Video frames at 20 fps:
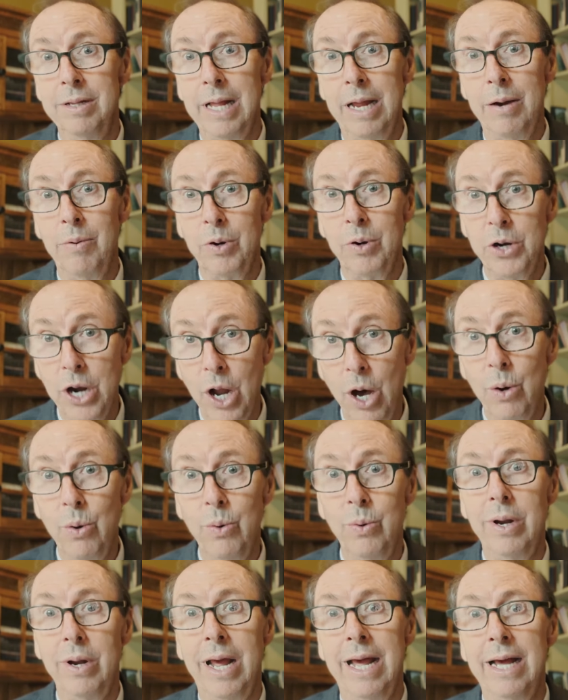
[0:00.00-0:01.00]
They were
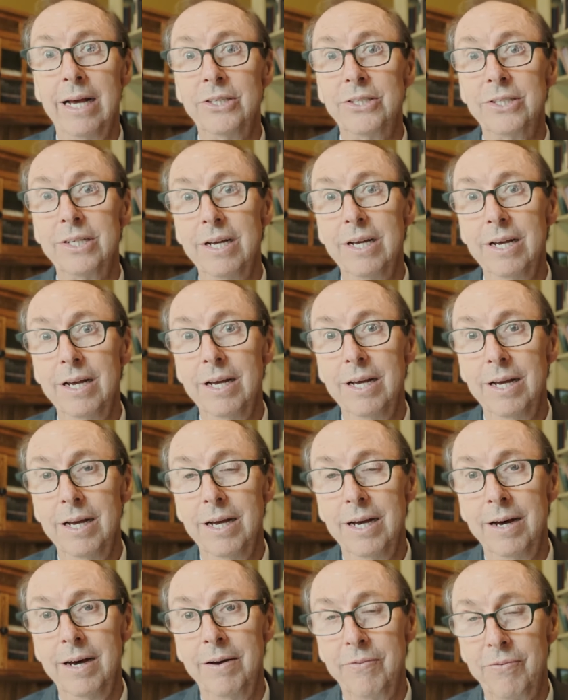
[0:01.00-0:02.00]
known as
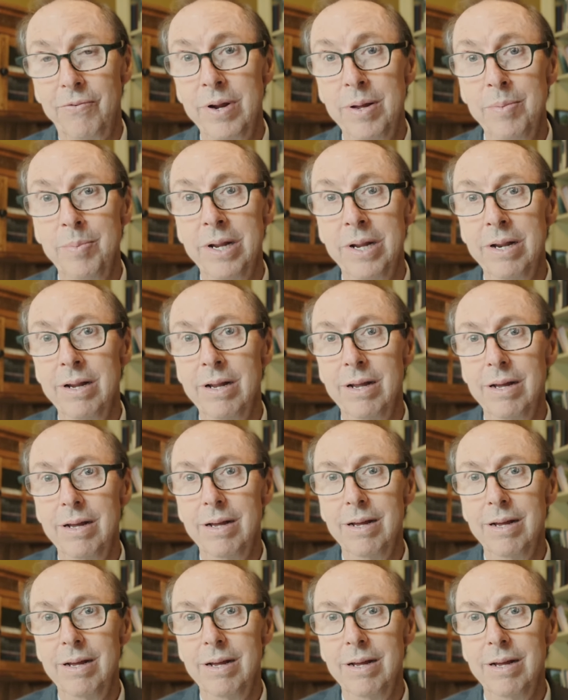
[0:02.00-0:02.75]
uh, freemen.